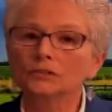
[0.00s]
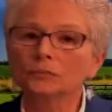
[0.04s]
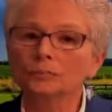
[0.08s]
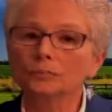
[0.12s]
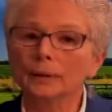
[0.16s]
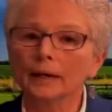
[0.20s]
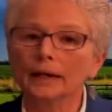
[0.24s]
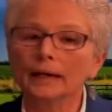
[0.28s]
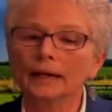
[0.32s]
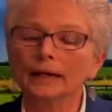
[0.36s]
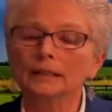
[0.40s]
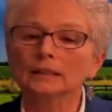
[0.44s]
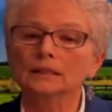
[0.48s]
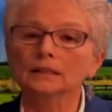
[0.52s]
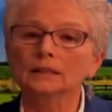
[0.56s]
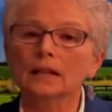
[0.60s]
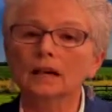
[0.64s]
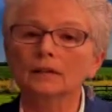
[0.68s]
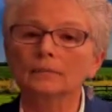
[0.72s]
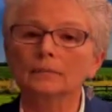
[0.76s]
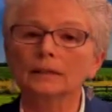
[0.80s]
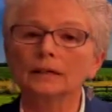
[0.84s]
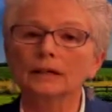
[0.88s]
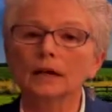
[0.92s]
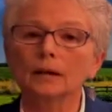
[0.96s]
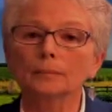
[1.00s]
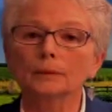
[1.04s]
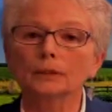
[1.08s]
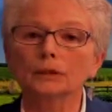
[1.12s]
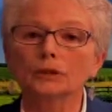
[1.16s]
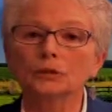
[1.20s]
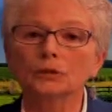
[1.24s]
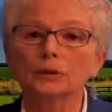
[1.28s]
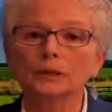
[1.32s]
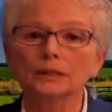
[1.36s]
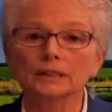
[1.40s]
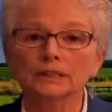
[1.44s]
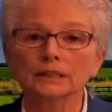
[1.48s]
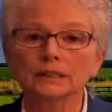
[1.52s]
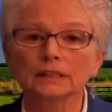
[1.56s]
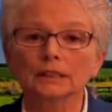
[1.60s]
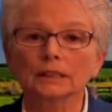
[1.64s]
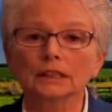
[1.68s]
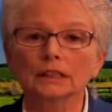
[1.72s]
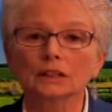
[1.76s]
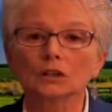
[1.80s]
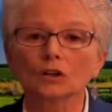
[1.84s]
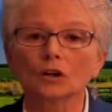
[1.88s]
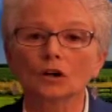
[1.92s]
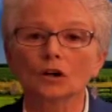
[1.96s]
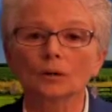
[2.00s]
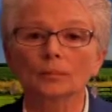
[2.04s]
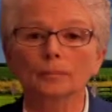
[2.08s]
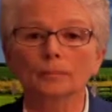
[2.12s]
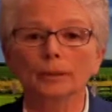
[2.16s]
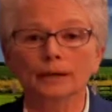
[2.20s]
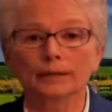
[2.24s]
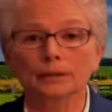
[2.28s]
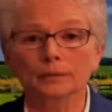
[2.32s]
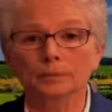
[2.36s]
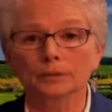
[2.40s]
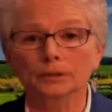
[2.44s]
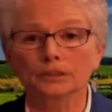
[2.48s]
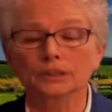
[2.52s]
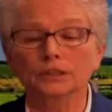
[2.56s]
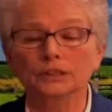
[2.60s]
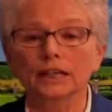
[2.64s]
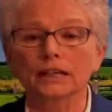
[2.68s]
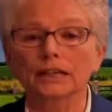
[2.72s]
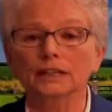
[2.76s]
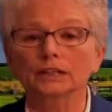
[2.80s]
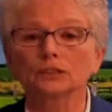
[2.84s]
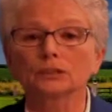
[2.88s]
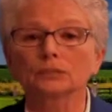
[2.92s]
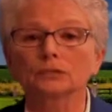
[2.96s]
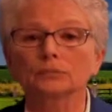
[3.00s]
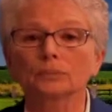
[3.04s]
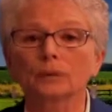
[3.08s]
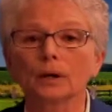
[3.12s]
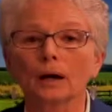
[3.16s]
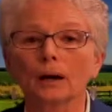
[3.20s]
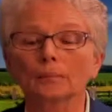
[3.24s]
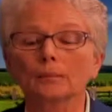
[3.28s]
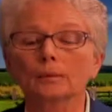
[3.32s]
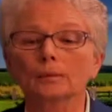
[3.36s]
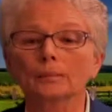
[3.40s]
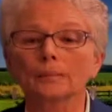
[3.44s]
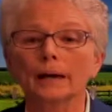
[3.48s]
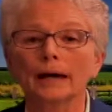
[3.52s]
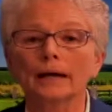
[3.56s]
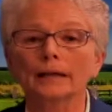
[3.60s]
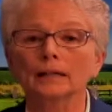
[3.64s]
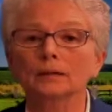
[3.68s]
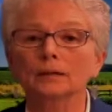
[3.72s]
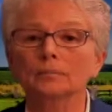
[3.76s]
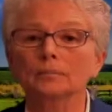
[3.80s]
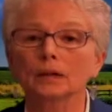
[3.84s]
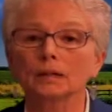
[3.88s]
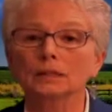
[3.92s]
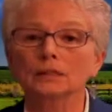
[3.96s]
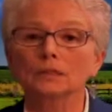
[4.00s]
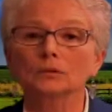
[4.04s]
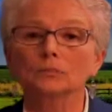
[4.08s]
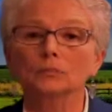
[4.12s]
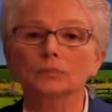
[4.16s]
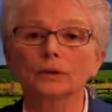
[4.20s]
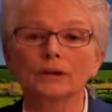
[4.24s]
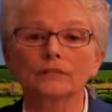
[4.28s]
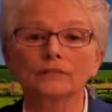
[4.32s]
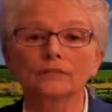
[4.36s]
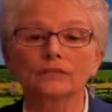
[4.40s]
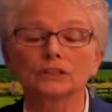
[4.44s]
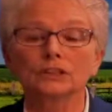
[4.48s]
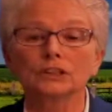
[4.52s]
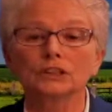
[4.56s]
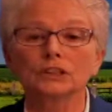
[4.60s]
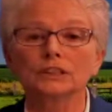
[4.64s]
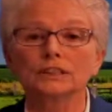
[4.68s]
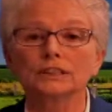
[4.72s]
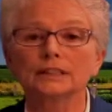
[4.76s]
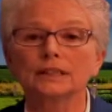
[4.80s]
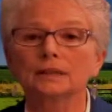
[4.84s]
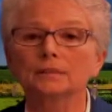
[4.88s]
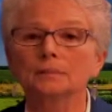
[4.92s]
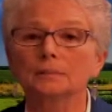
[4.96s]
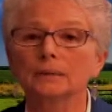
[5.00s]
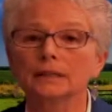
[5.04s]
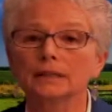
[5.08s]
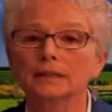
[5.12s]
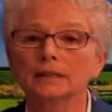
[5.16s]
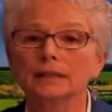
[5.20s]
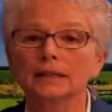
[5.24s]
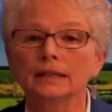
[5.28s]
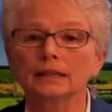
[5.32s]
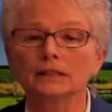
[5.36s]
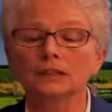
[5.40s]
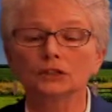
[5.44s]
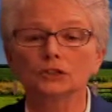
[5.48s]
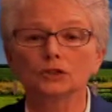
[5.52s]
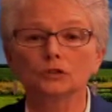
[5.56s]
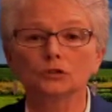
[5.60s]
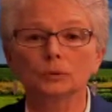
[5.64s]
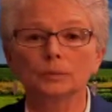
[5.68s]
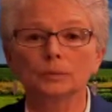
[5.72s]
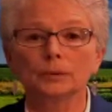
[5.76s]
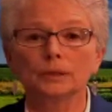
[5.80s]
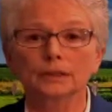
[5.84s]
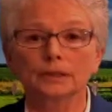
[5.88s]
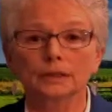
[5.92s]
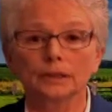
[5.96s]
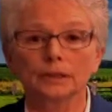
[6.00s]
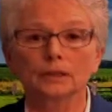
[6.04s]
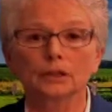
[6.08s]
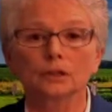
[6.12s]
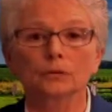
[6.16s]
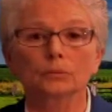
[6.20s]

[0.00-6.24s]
have passed, I've become increasingly alarmed by the percentage of problematic Muslim refugees admitted and distributed